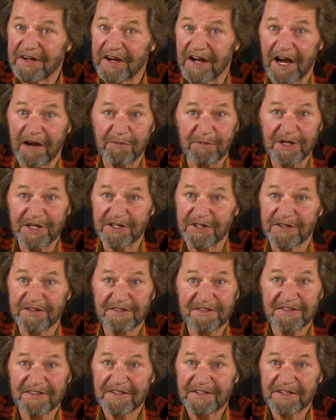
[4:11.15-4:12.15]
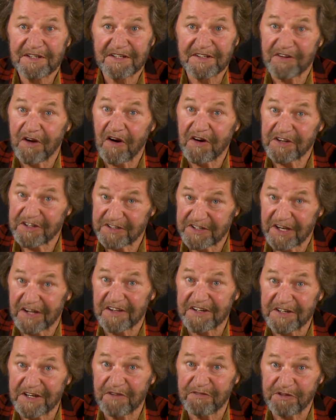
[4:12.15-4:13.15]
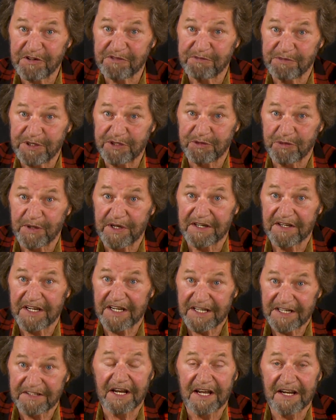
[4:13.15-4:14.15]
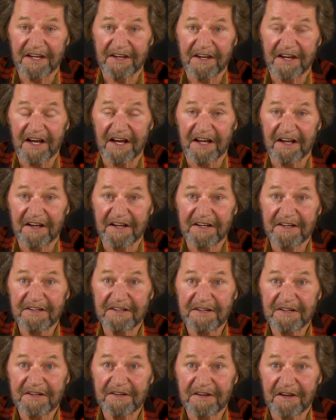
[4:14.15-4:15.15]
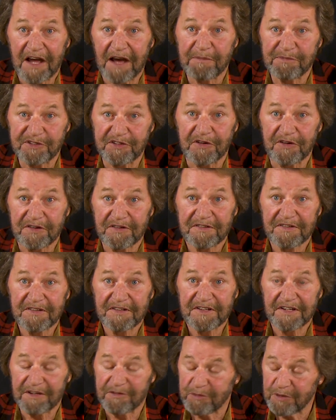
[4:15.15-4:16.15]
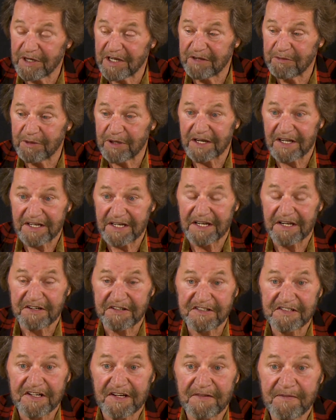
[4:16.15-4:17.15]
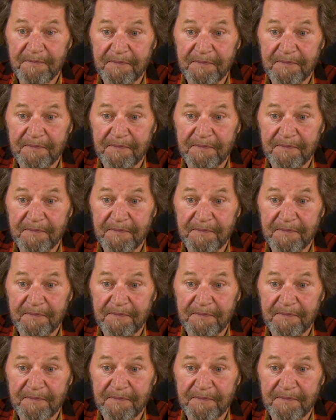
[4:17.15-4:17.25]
I mean, it's hard to tell the difference between it and uh, lobster. It really, really is.